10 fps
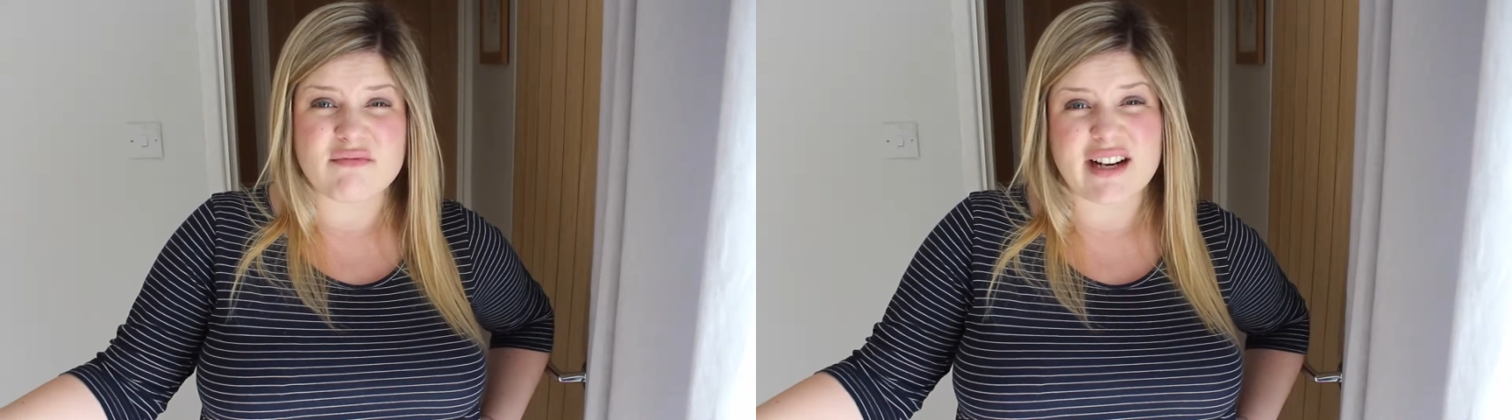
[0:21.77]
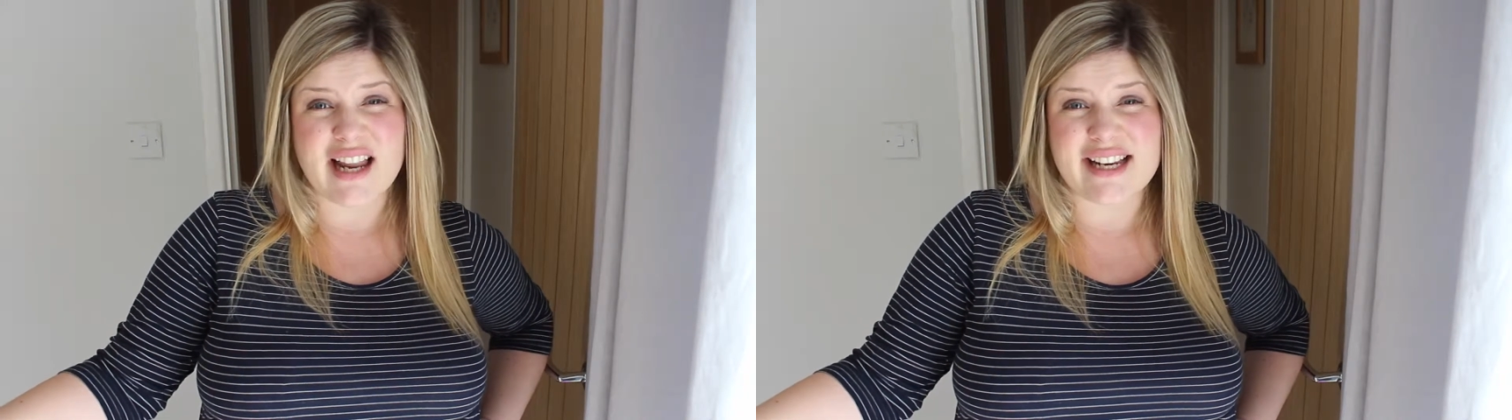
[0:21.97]

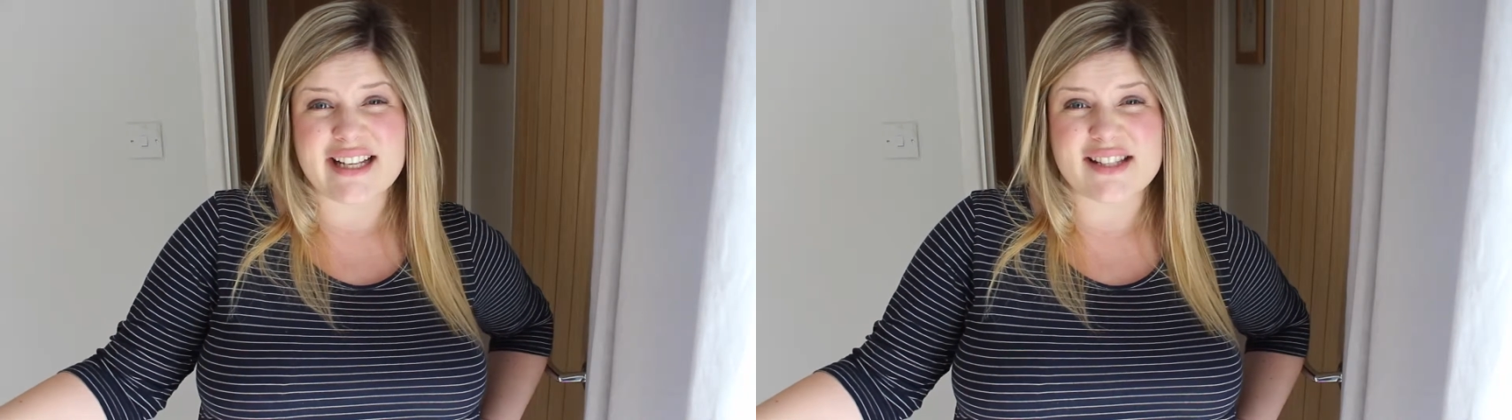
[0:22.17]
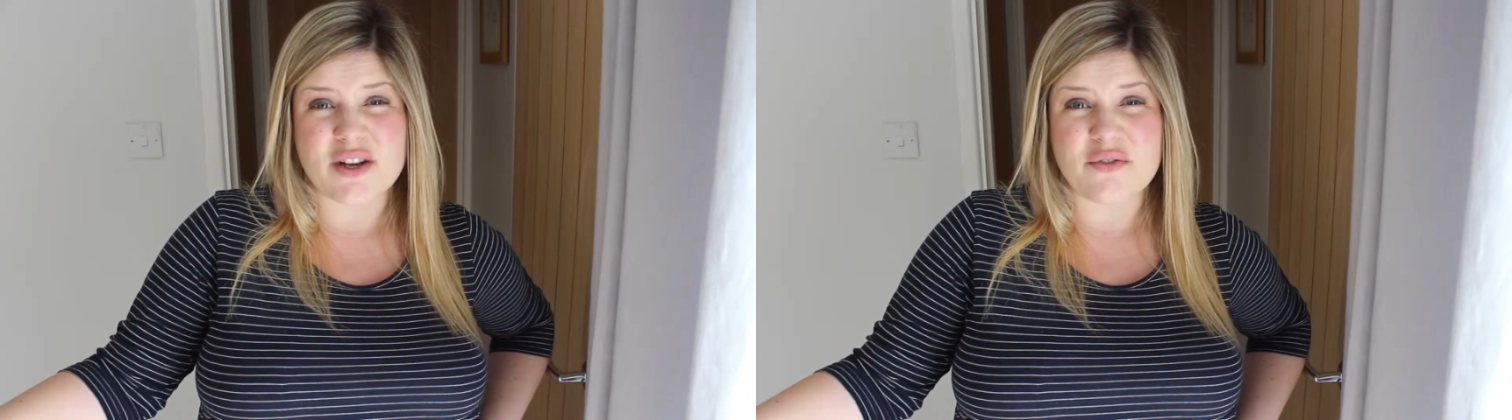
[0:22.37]

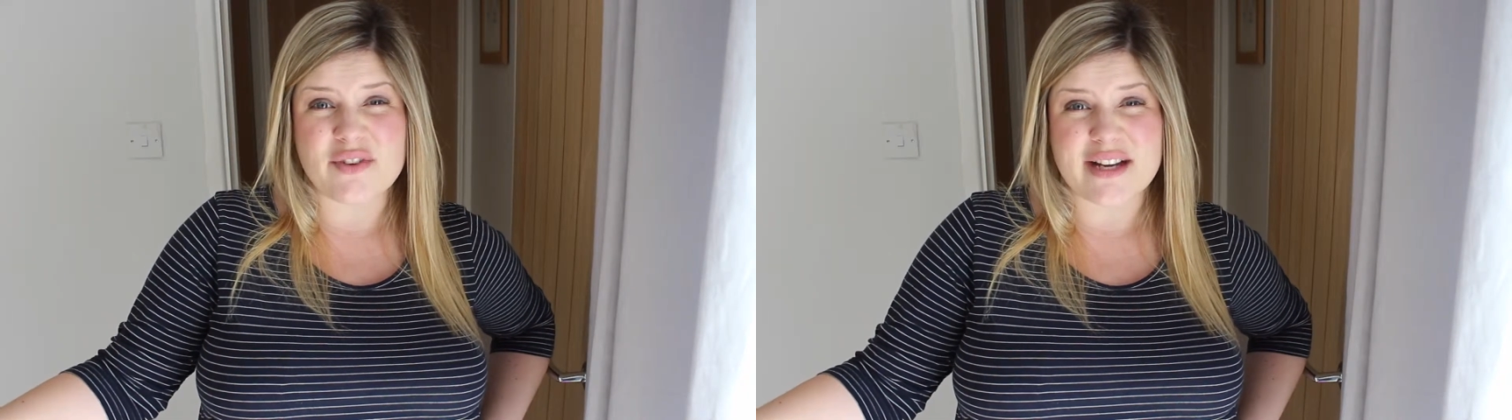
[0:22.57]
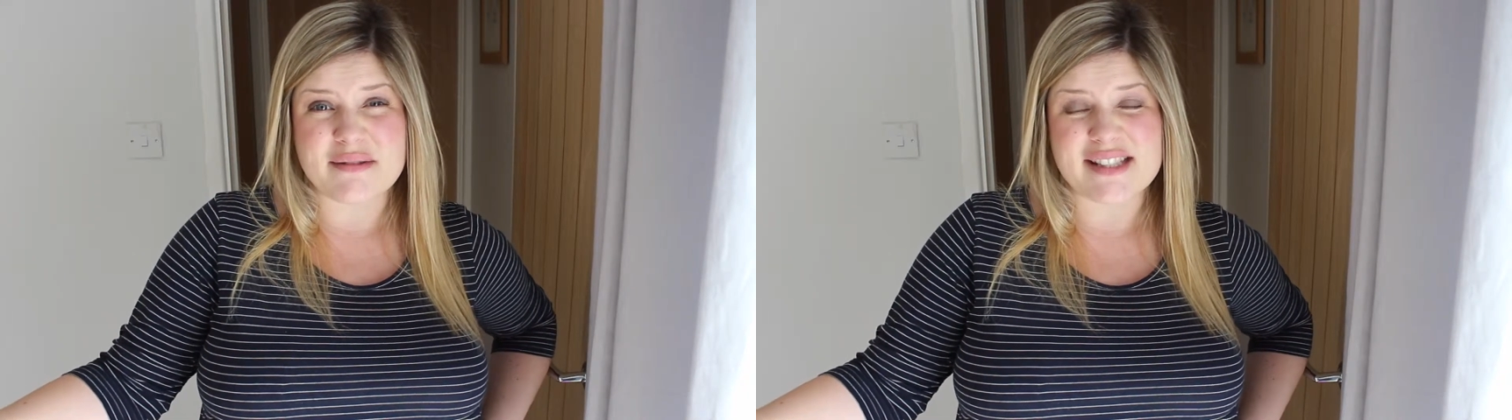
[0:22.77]
reclining
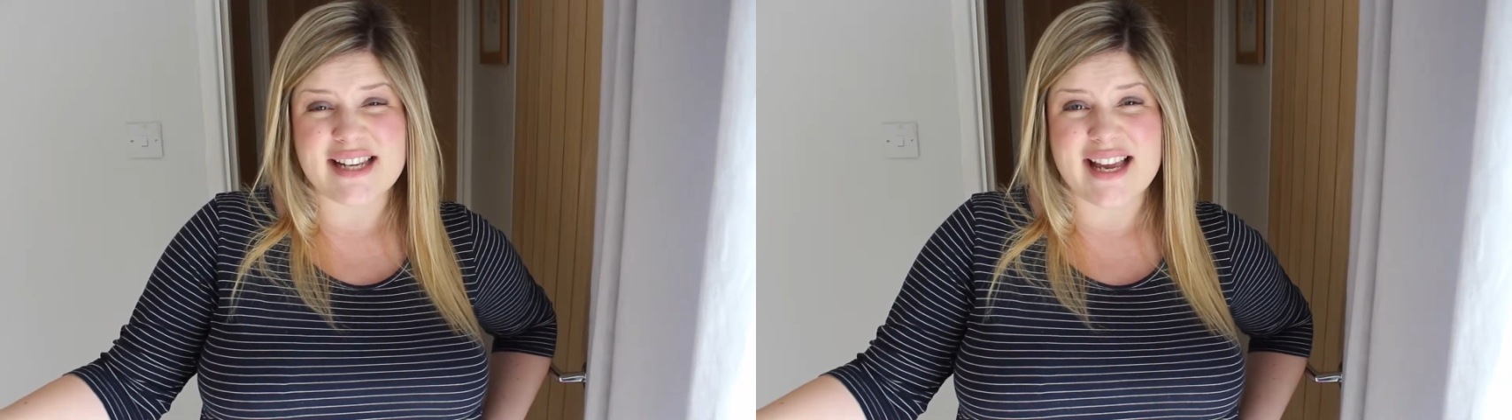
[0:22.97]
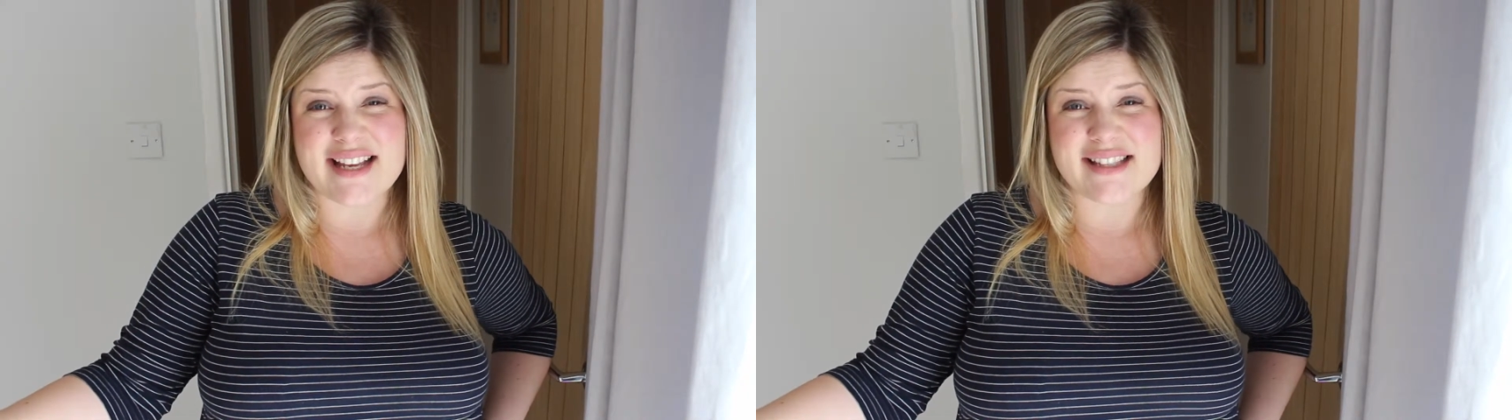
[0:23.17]
sofa
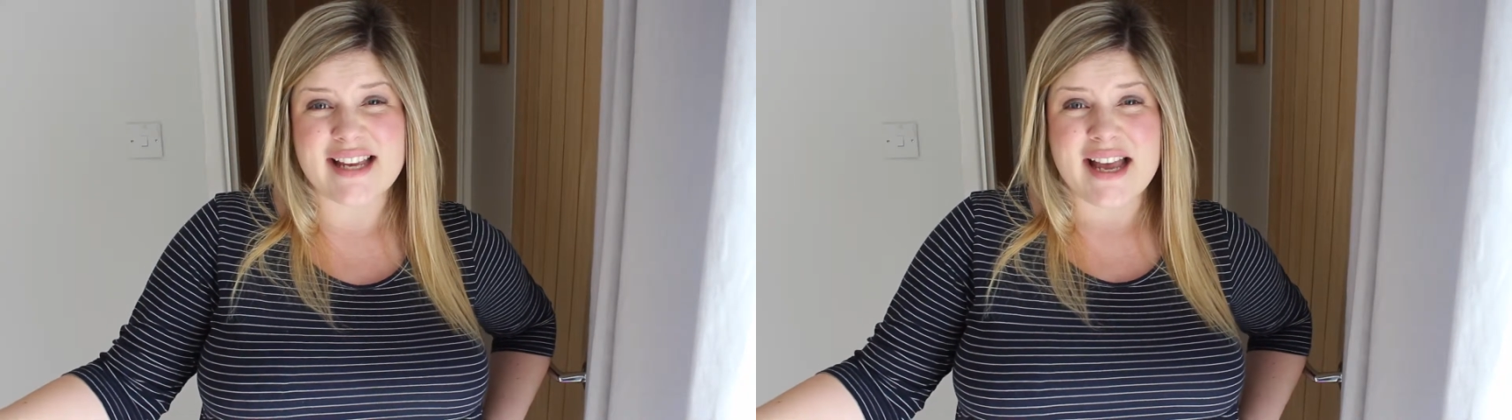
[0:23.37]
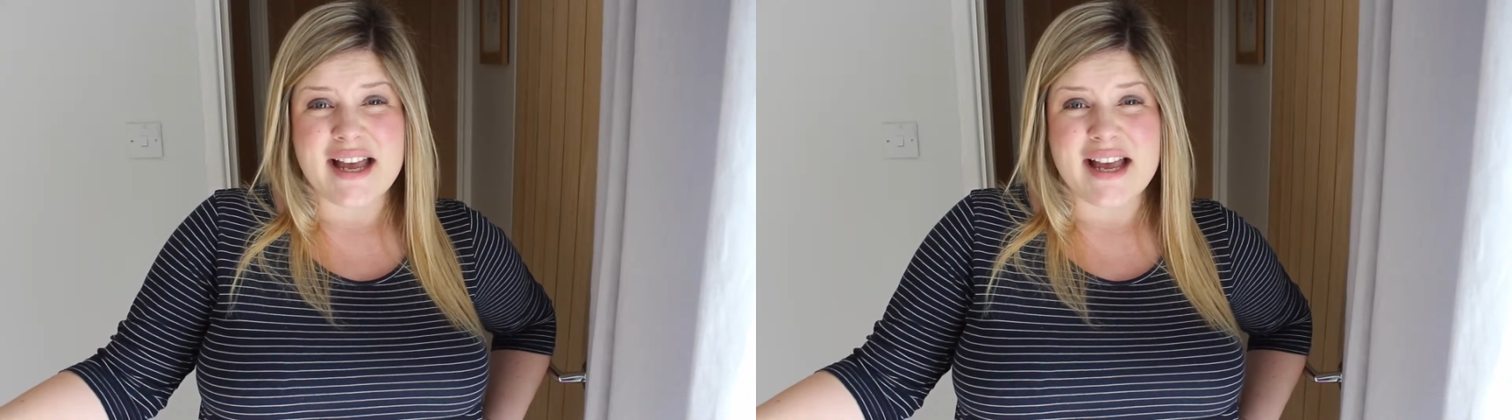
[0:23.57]
downstairs,